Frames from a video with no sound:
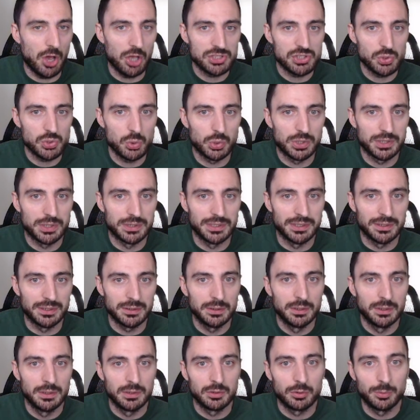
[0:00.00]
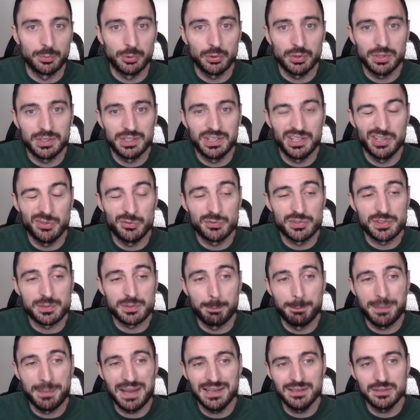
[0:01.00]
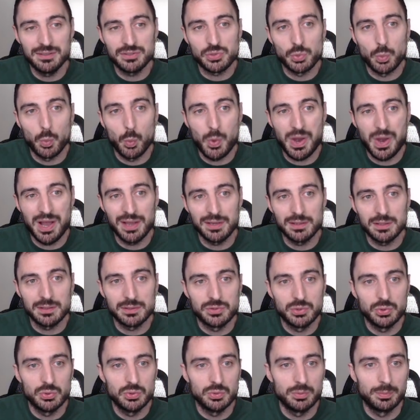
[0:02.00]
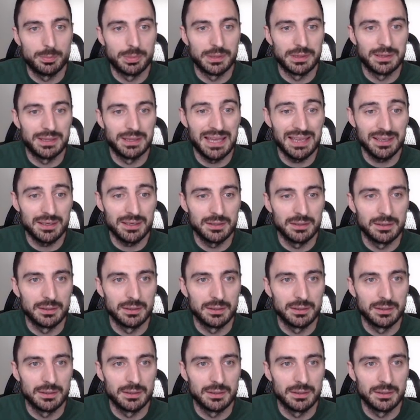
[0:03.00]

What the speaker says: so clear. Computer gives -1 to black,